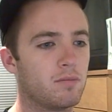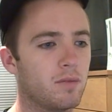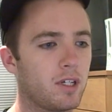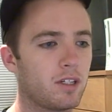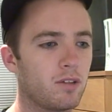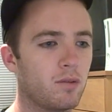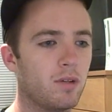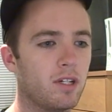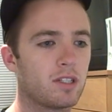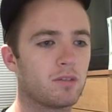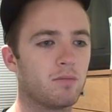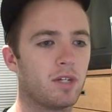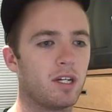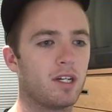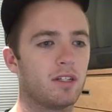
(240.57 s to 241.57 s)
Michael Wesch,
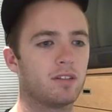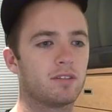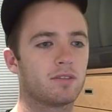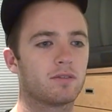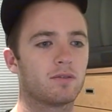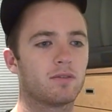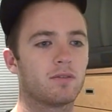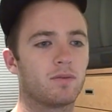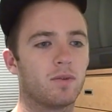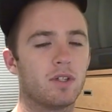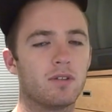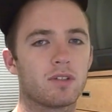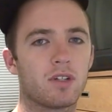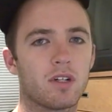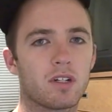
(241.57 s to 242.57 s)
man, when he
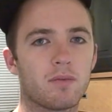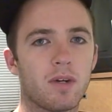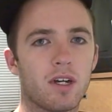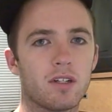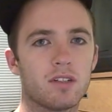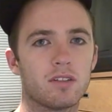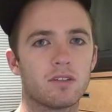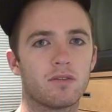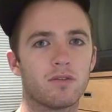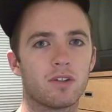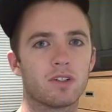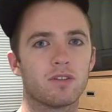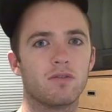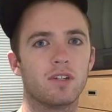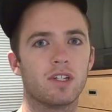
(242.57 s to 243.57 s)
was talking about his
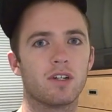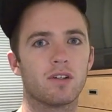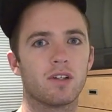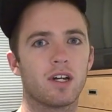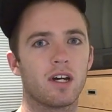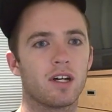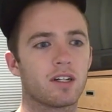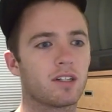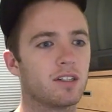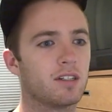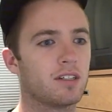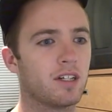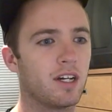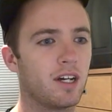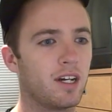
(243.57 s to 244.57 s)
first video log,
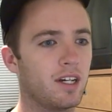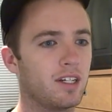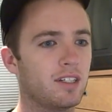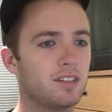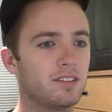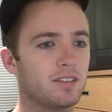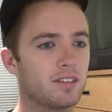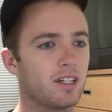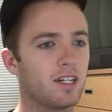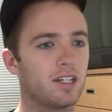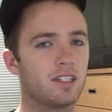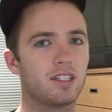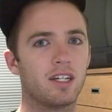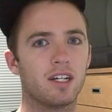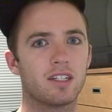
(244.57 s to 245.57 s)
I I
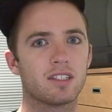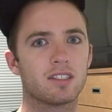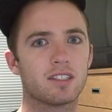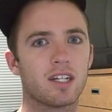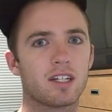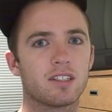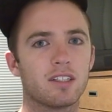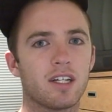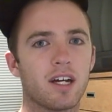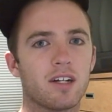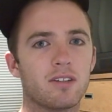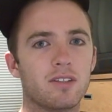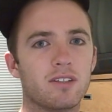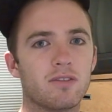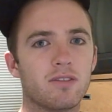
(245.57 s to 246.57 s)
get exactly how
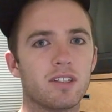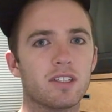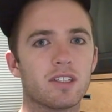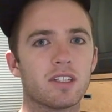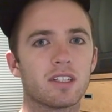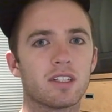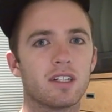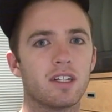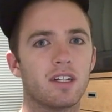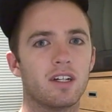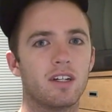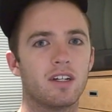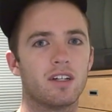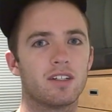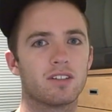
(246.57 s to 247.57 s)
he's feeling.
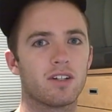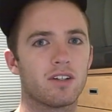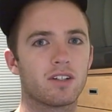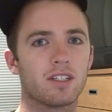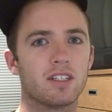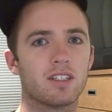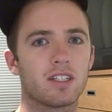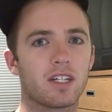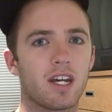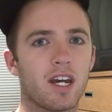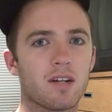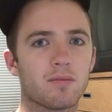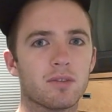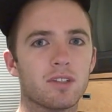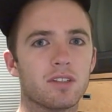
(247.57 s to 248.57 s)
Talking to the
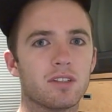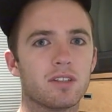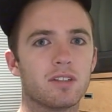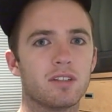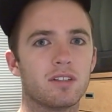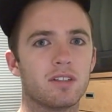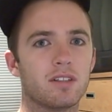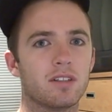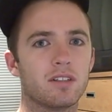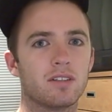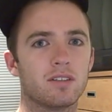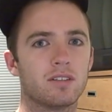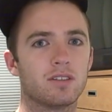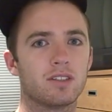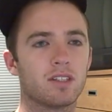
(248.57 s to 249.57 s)
camera,
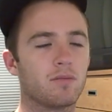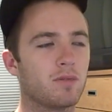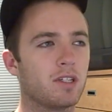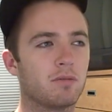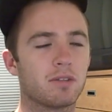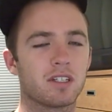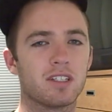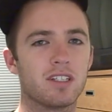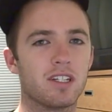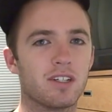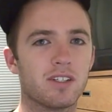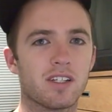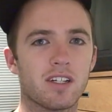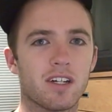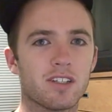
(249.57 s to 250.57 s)
some people can
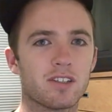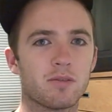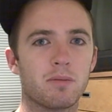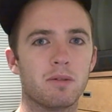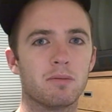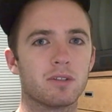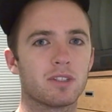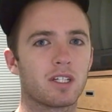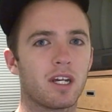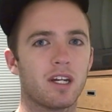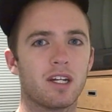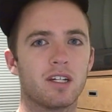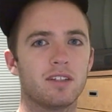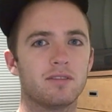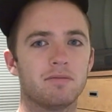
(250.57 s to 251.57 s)
do it, others people
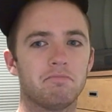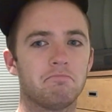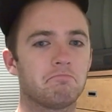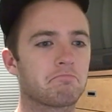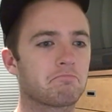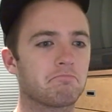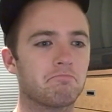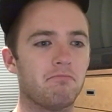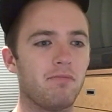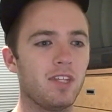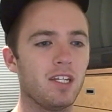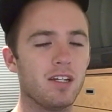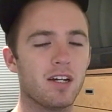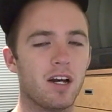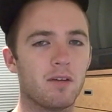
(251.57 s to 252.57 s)
can't.
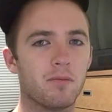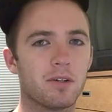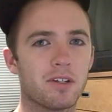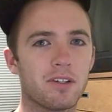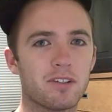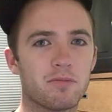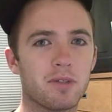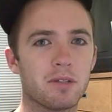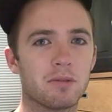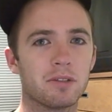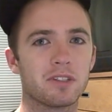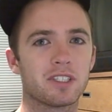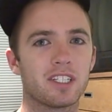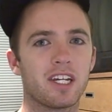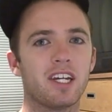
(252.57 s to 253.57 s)
I'm one of those people
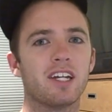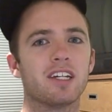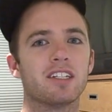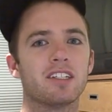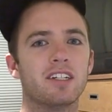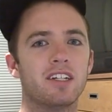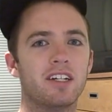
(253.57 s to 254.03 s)
who can't.